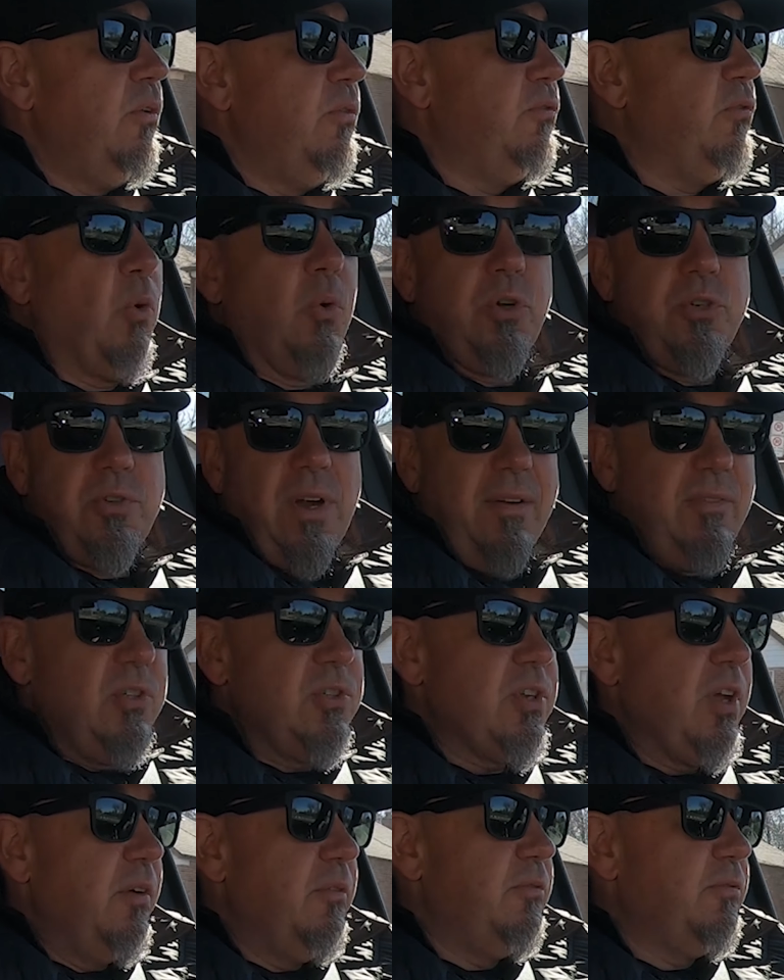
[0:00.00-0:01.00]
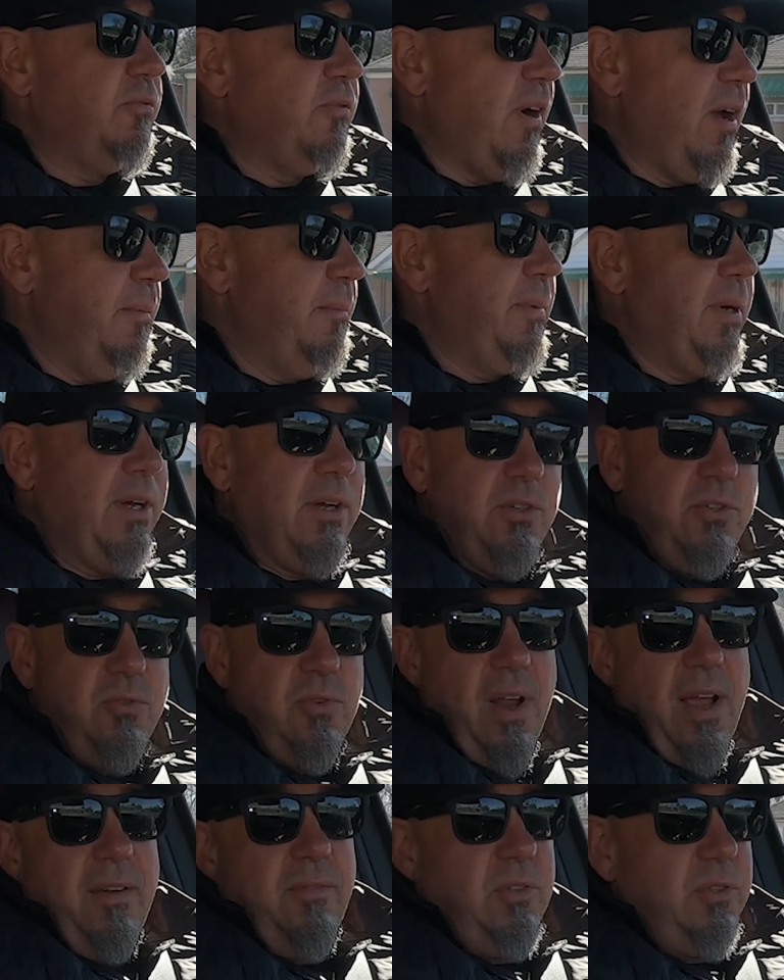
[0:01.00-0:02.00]
for drivers, from
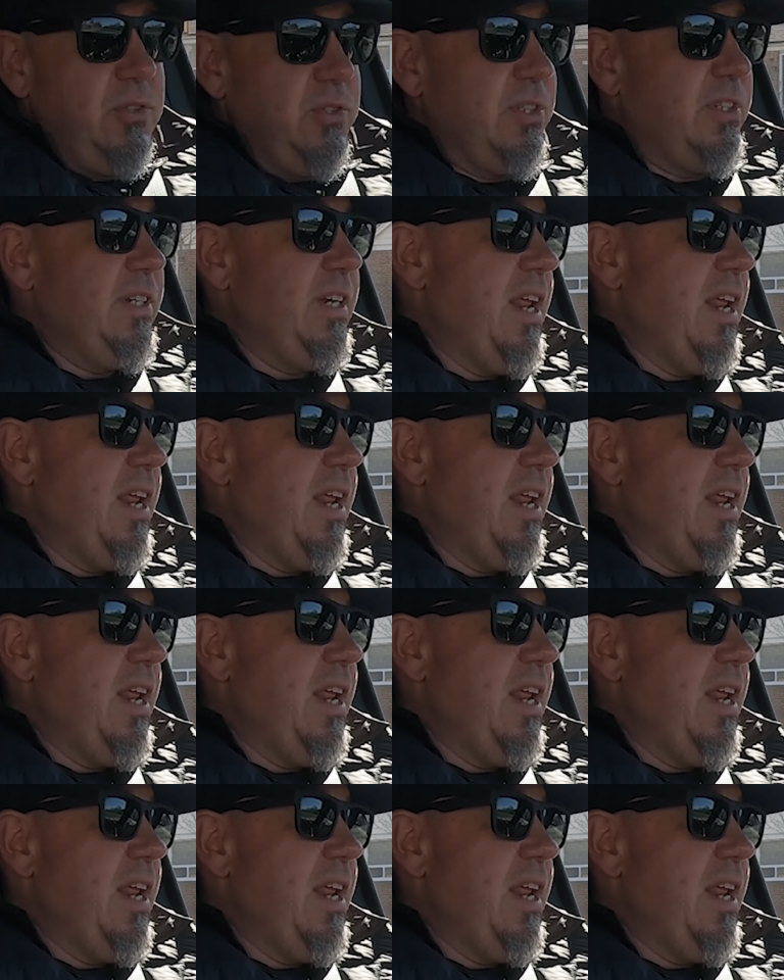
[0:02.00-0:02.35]
drivers.